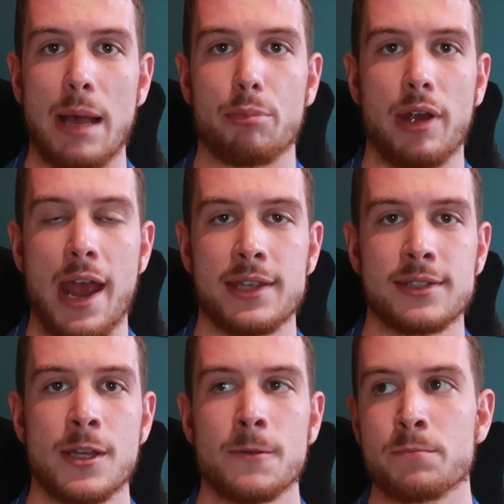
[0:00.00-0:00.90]
that
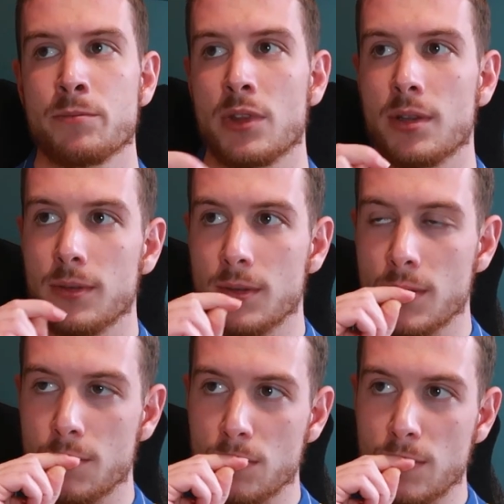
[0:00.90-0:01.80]
press
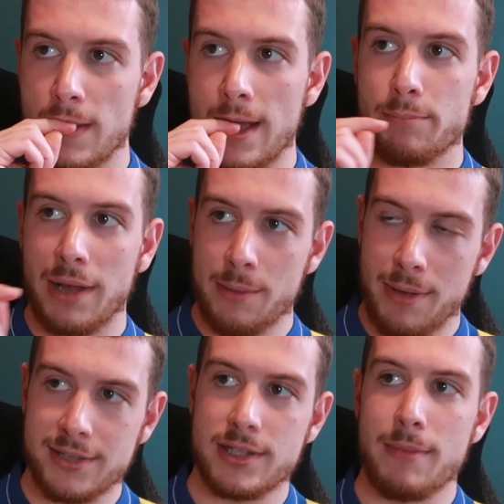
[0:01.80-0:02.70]
and
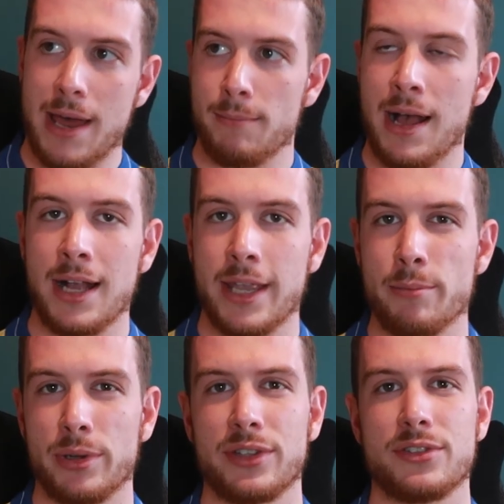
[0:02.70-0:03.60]
bypass the man
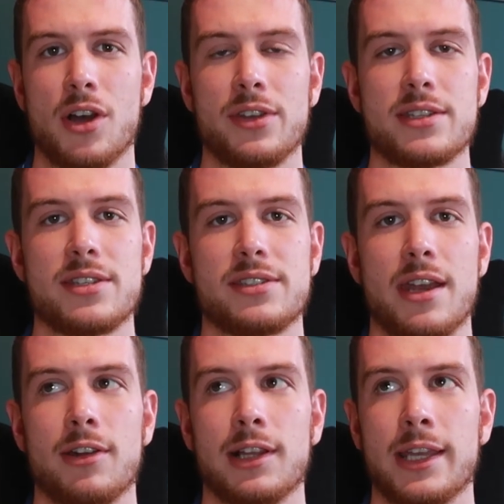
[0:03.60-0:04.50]
marking, but it's not
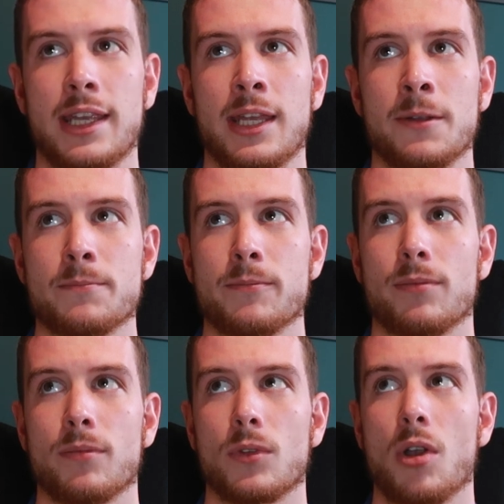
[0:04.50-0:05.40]
necessarily
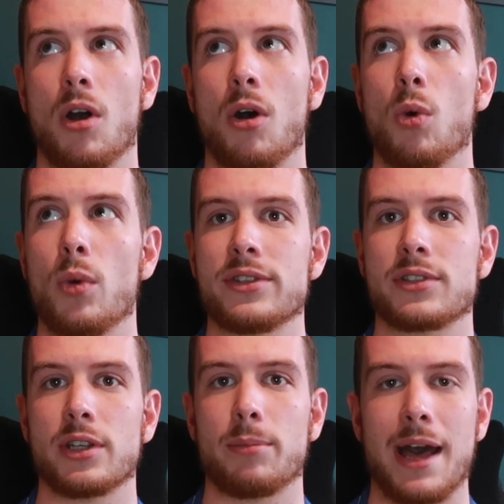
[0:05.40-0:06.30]
always
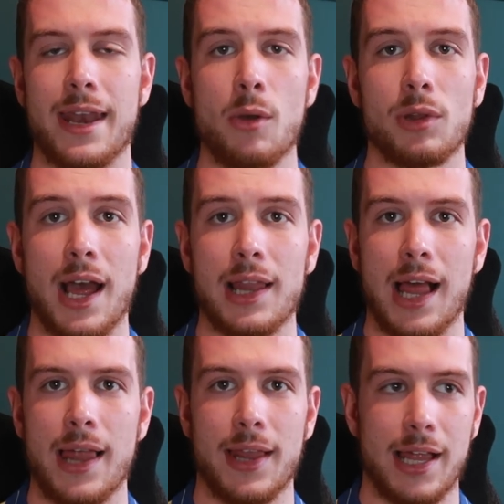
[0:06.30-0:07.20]
going to pan out like
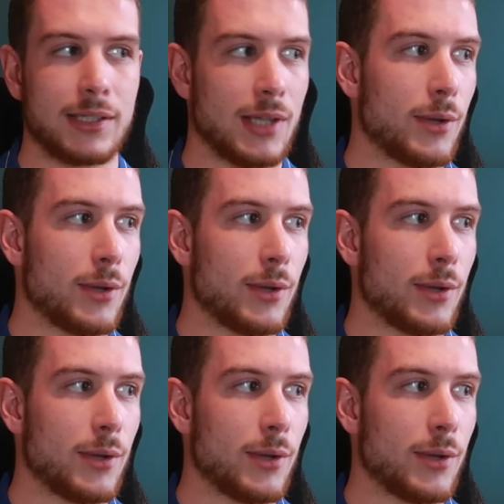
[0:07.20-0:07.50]
that.